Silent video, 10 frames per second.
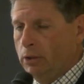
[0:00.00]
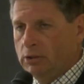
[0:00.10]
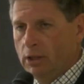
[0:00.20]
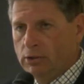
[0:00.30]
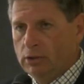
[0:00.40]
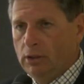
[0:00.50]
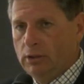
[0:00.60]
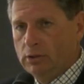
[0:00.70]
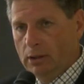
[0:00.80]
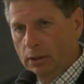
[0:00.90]
It's, it's,
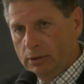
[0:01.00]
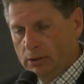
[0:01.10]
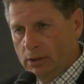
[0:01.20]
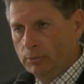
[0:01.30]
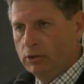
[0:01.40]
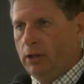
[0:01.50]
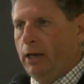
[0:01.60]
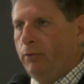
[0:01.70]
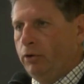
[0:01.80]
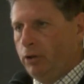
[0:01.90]
it's, it seems
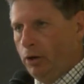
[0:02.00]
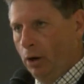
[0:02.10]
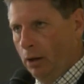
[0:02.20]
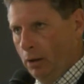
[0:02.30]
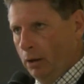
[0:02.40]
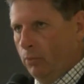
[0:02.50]
that every year